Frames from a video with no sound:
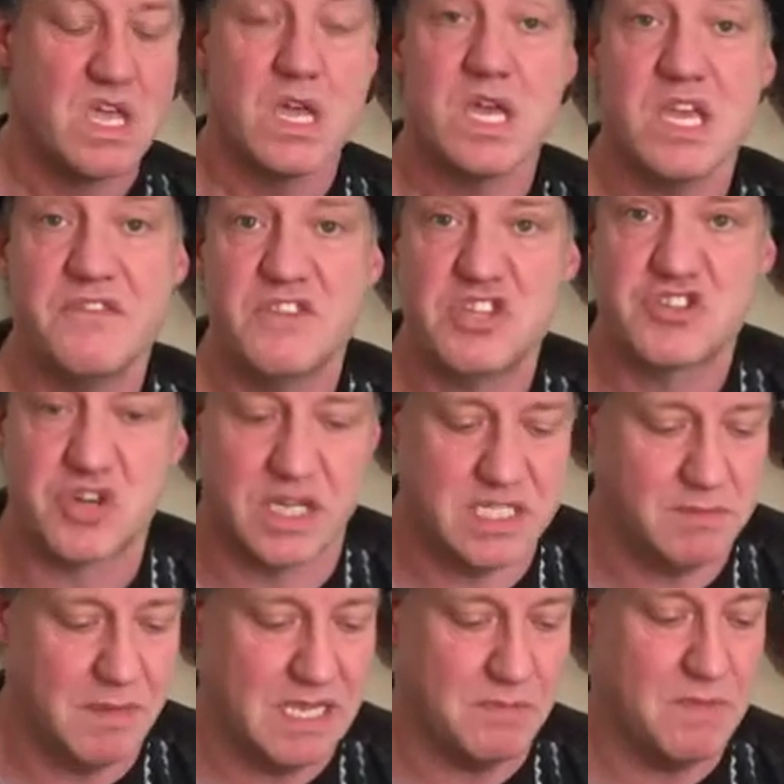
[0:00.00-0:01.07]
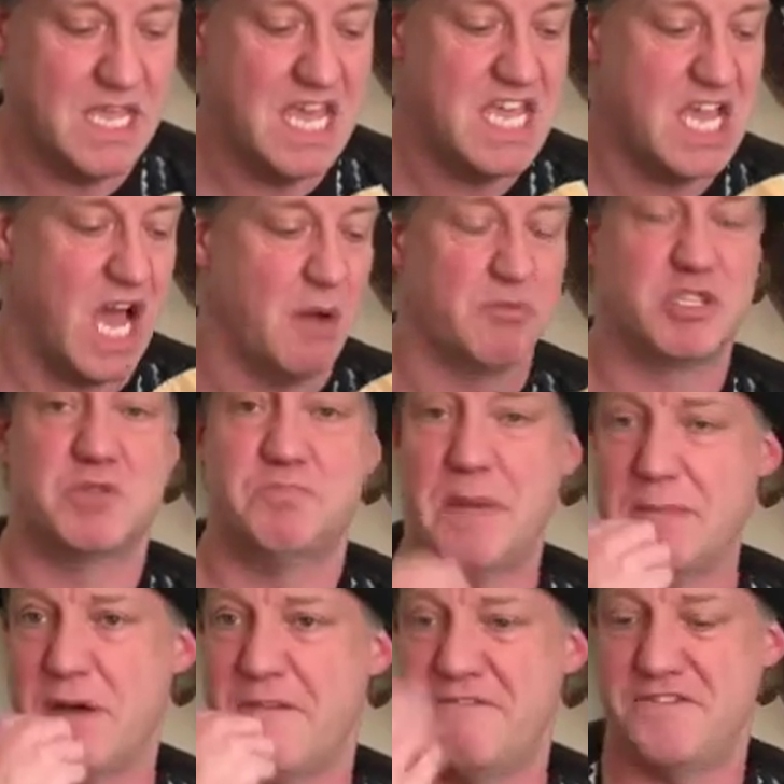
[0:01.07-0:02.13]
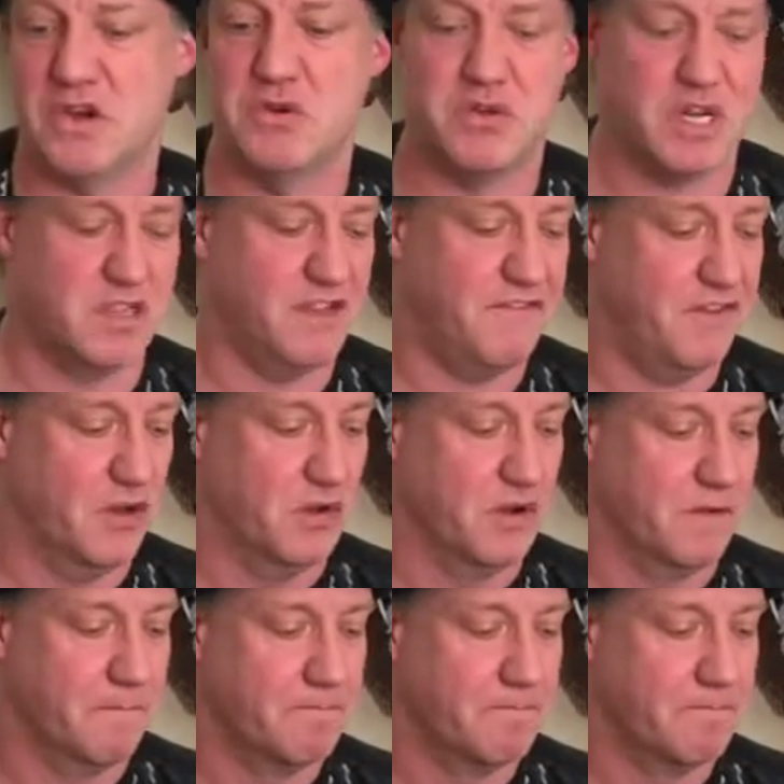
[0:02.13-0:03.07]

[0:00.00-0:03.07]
If you try to make me eat, I will spit my food on the floor.